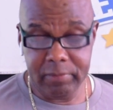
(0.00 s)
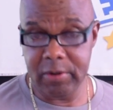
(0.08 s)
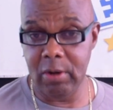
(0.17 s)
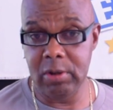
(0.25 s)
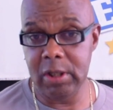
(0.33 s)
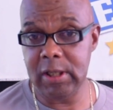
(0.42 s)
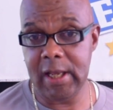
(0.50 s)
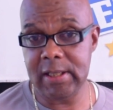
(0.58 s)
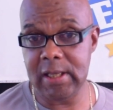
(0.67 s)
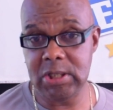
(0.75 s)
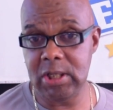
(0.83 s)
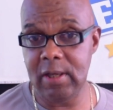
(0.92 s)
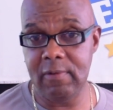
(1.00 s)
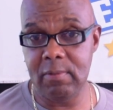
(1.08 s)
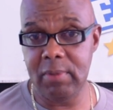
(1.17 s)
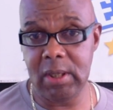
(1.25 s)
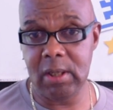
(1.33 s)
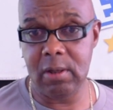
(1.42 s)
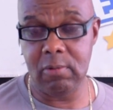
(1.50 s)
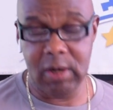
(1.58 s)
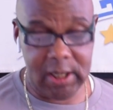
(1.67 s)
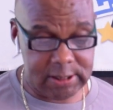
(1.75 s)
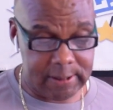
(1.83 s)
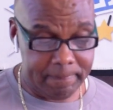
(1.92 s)
don't look like they should even be in the
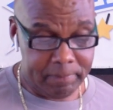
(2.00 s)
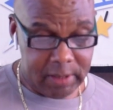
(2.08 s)
race.